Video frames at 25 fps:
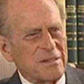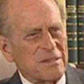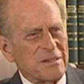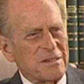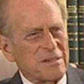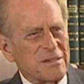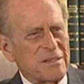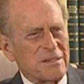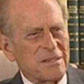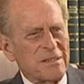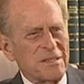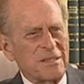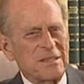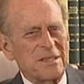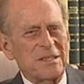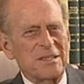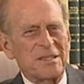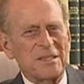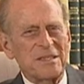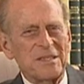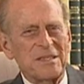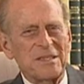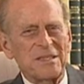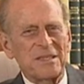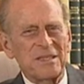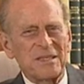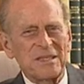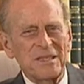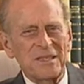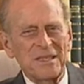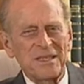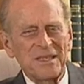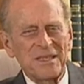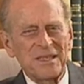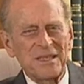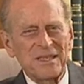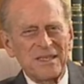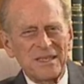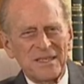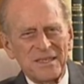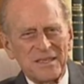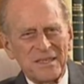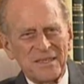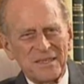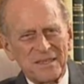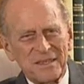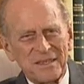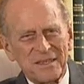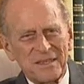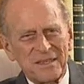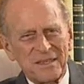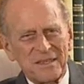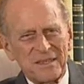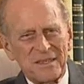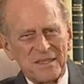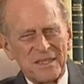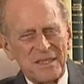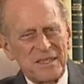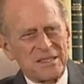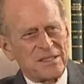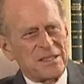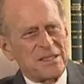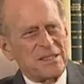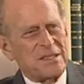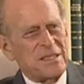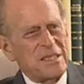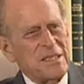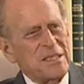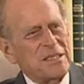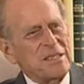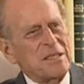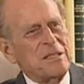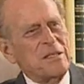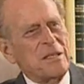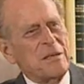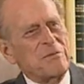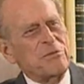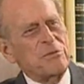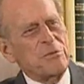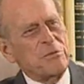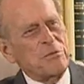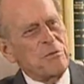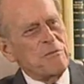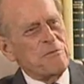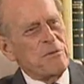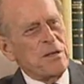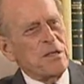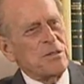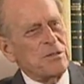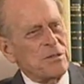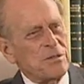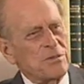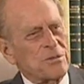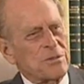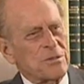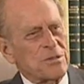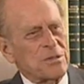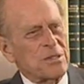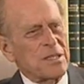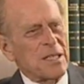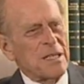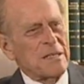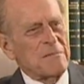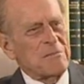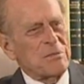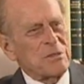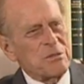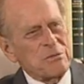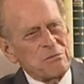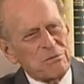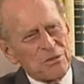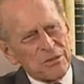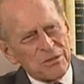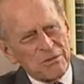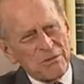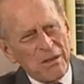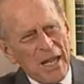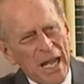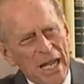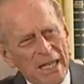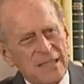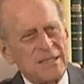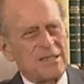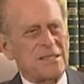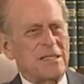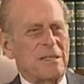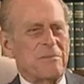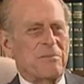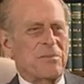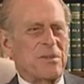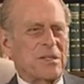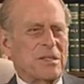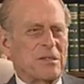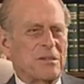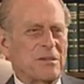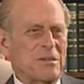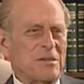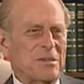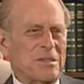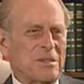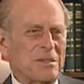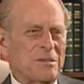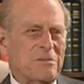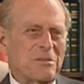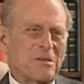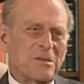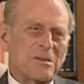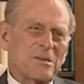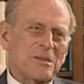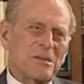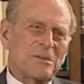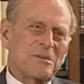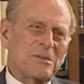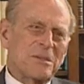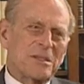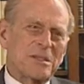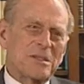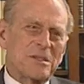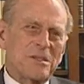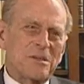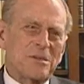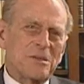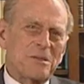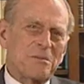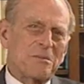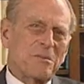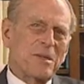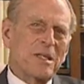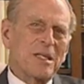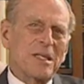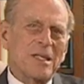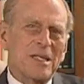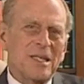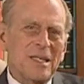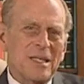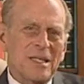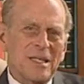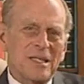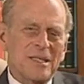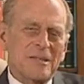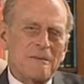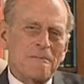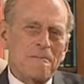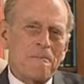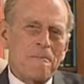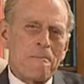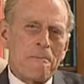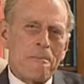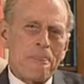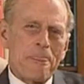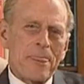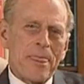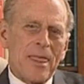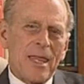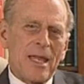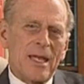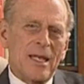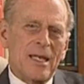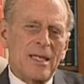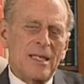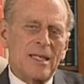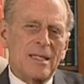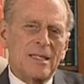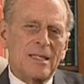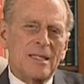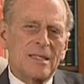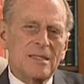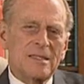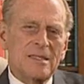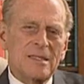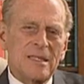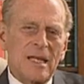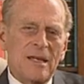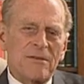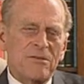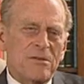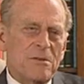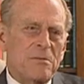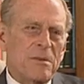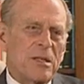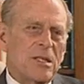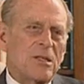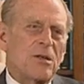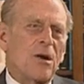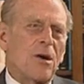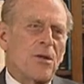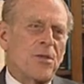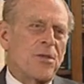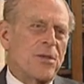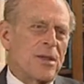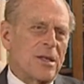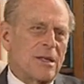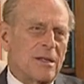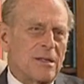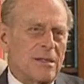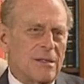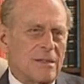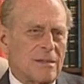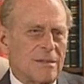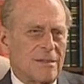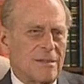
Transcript: You know, yes, it's easy enough to do a functional design, but you've got to add something to it. Got it's got to be. It doesn't have to be gothic.